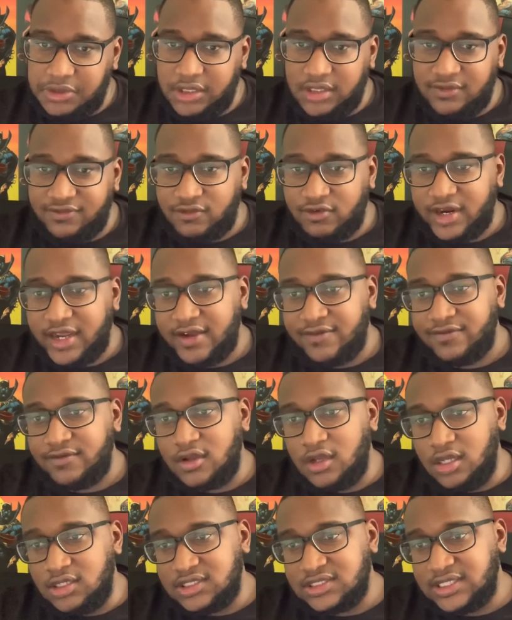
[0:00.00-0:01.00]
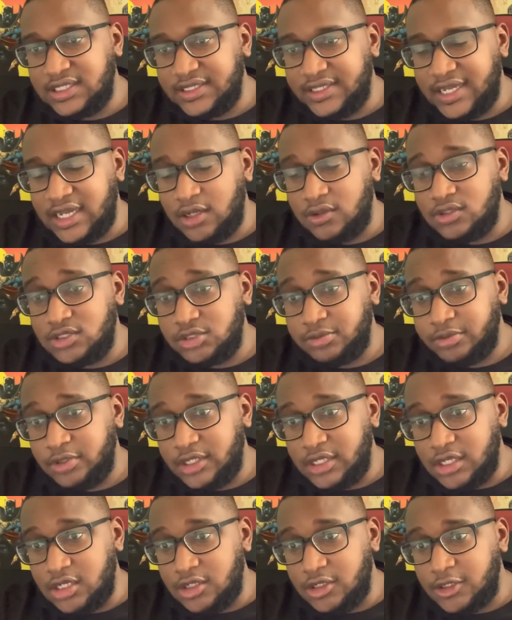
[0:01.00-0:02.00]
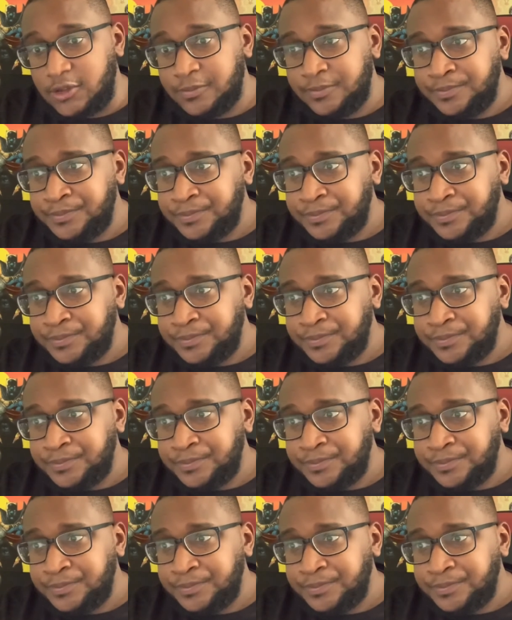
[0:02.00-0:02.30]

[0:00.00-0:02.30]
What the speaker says: Lovecraft, Sundown, is pretty good.